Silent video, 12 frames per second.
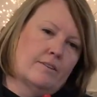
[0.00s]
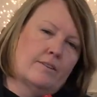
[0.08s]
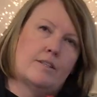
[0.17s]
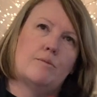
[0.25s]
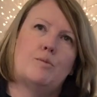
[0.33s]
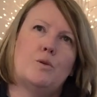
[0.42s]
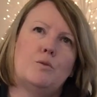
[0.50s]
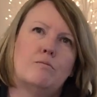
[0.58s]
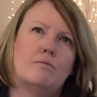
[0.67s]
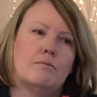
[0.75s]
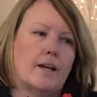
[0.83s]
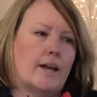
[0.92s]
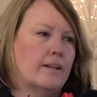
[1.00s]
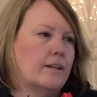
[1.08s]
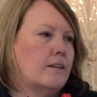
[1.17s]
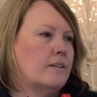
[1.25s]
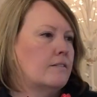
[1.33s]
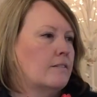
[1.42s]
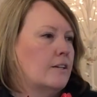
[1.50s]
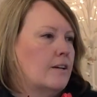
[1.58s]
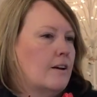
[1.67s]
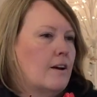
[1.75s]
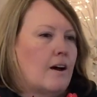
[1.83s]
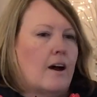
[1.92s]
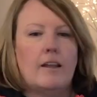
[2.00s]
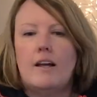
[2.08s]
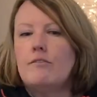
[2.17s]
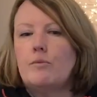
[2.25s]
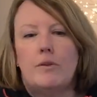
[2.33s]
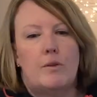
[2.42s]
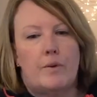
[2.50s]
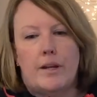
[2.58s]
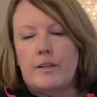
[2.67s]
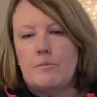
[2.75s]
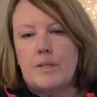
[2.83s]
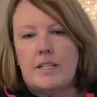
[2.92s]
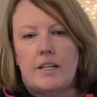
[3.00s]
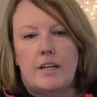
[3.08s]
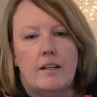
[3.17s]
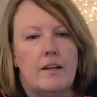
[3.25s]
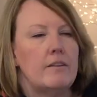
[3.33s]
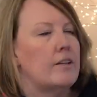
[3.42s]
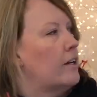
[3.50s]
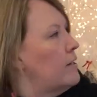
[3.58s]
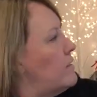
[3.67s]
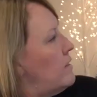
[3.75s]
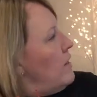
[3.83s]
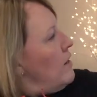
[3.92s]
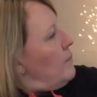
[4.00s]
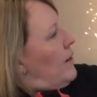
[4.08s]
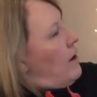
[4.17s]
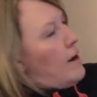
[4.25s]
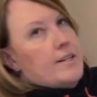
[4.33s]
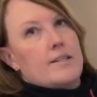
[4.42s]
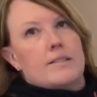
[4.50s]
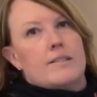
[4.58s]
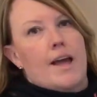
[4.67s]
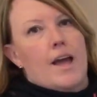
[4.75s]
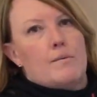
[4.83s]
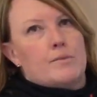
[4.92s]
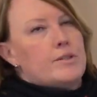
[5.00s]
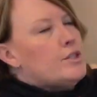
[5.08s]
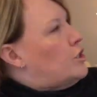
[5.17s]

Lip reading: Simple, elegant. I love it with the red in particular. You can see behind us the Hamptons